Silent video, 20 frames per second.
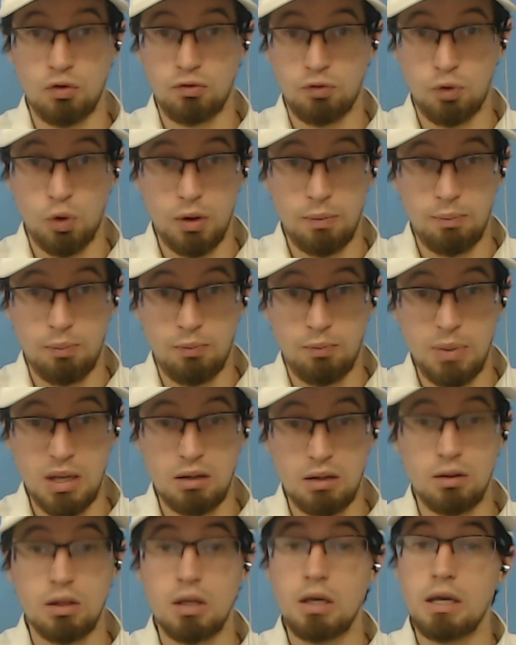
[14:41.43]
Floyd
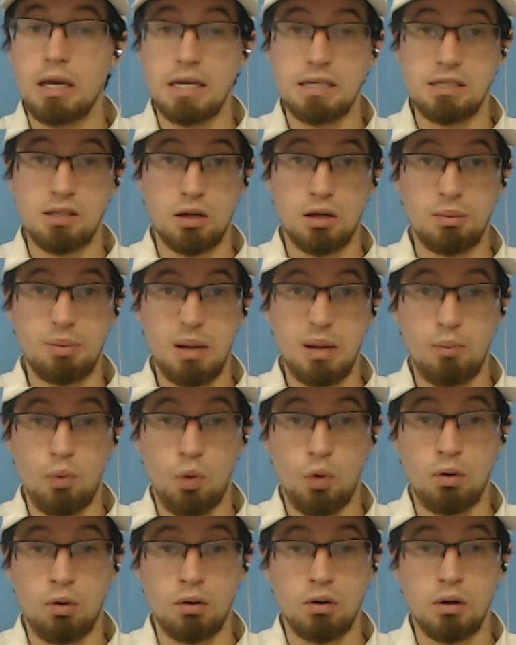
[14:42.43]
bill is a little bit more.